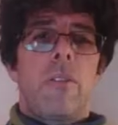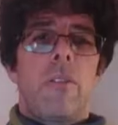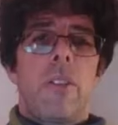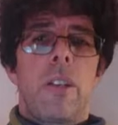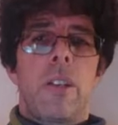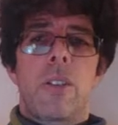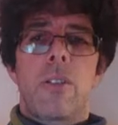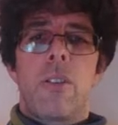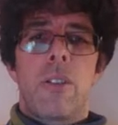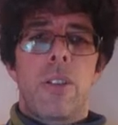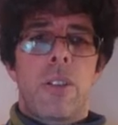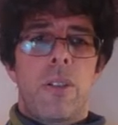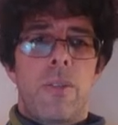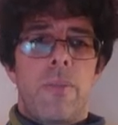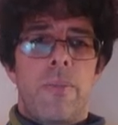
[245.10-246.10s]
Fingers
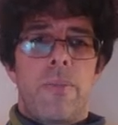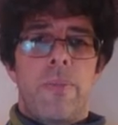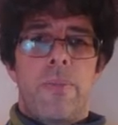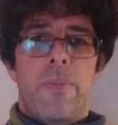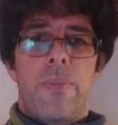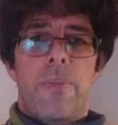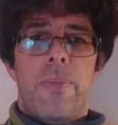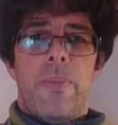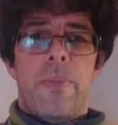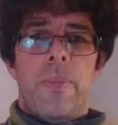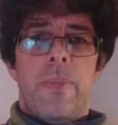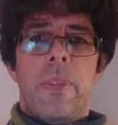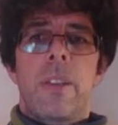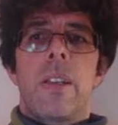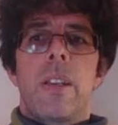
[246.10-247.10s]
crossed.
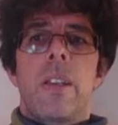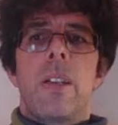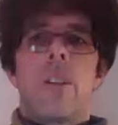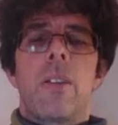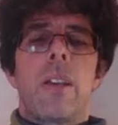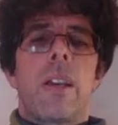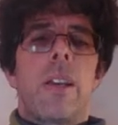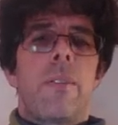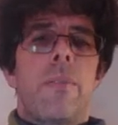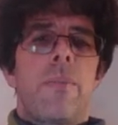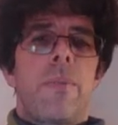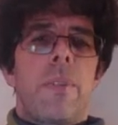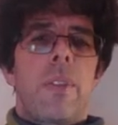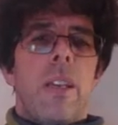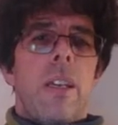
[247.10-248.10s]
Okay,
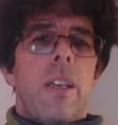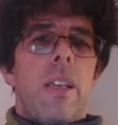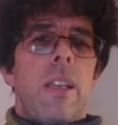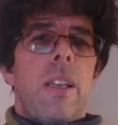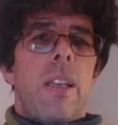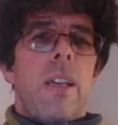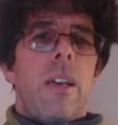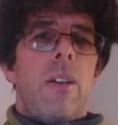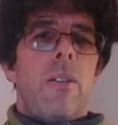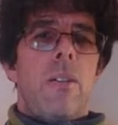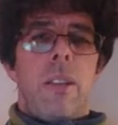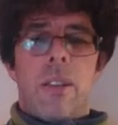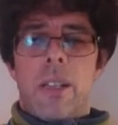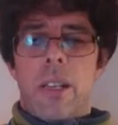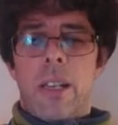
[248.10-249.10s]
now
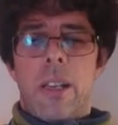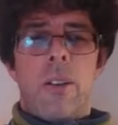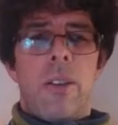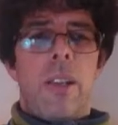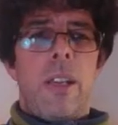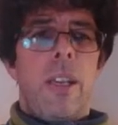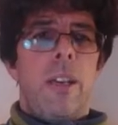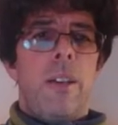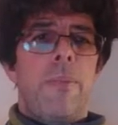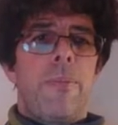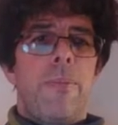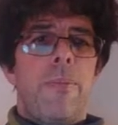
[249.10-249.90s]
let's click on here.